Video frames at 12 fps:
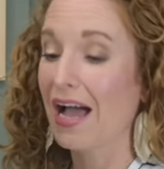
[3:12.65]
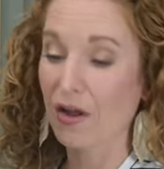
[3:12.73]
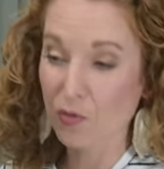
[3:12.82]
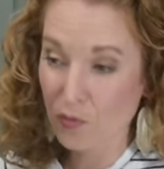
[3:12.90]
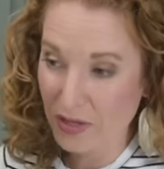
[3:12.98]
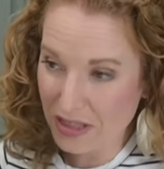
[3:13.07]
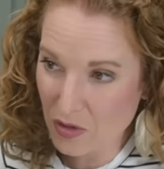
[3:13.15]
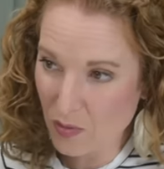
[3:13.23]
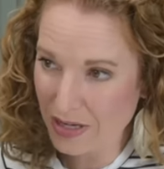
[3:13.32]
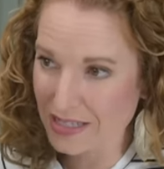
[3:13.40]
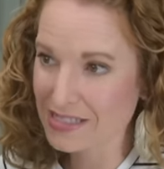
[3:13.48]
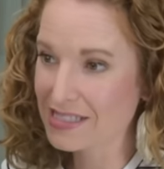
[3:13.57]
I really
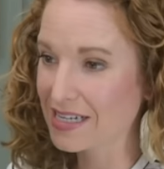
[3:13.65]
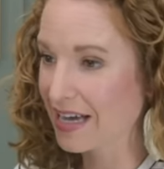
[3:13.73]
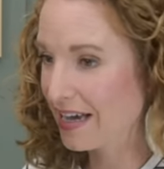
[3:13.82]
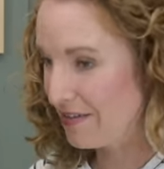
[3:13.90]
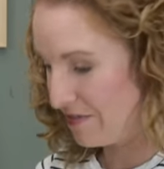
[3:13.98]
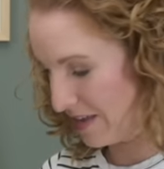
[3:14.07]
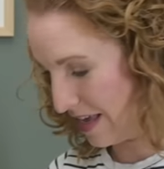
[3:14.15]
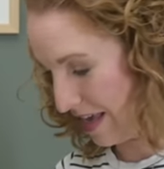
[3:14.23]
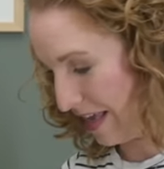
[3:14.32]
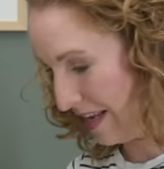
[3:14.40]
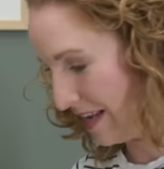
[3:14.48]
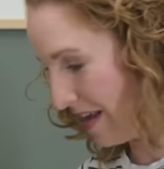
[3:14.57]
want to dive
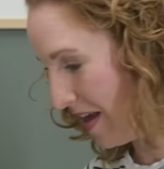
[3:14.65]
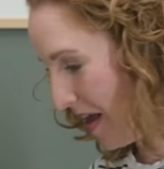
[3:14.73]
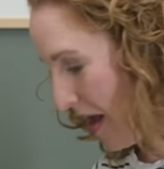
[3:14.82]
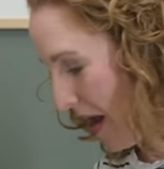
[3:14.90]
in.